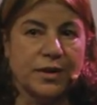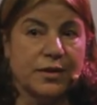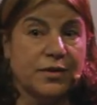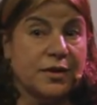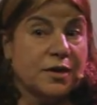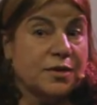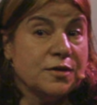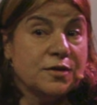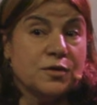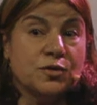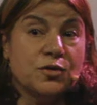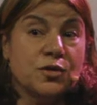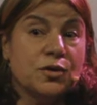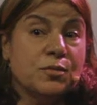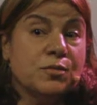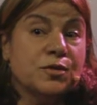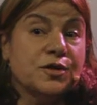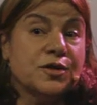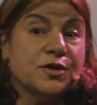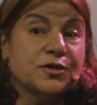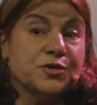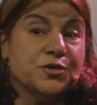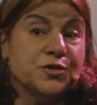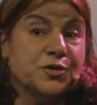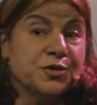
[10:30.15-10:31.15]
There is no
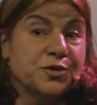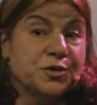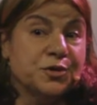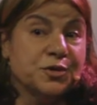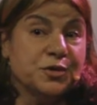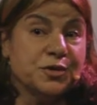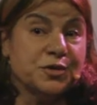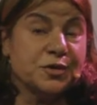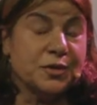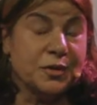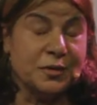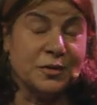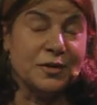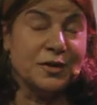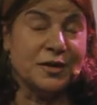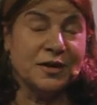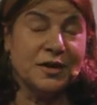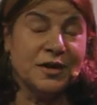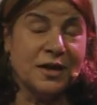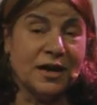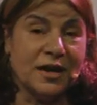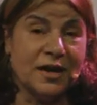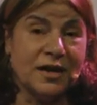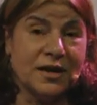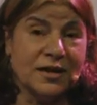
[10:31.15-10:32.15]
more Jewish. With
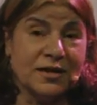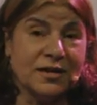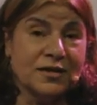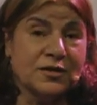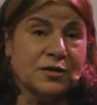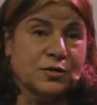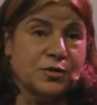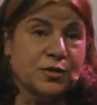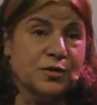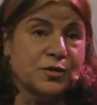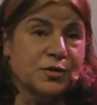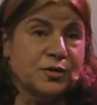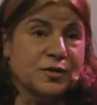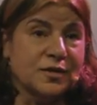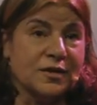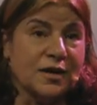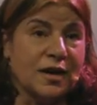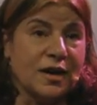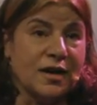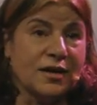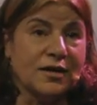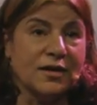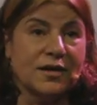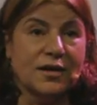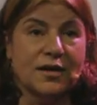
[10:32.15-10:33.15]
Iraq and
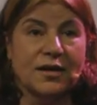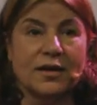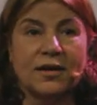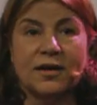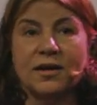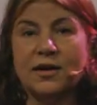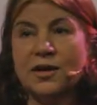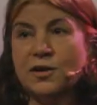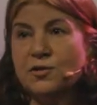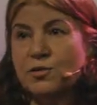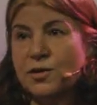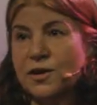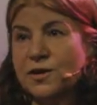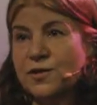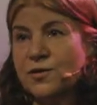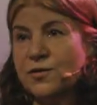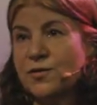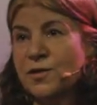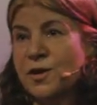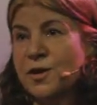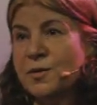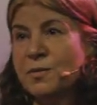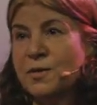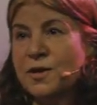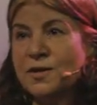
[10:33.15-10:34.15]
Kurdistan, it was
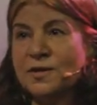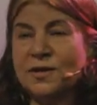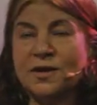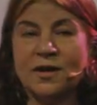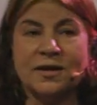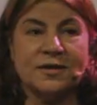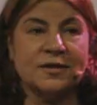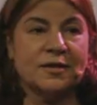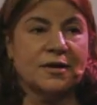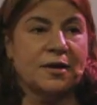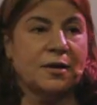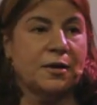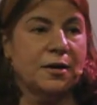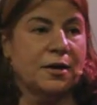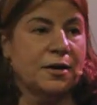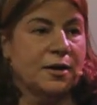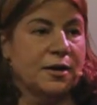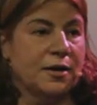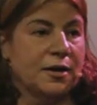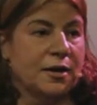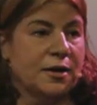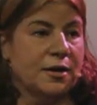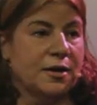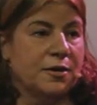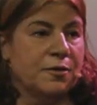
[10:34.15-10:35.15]
famous as a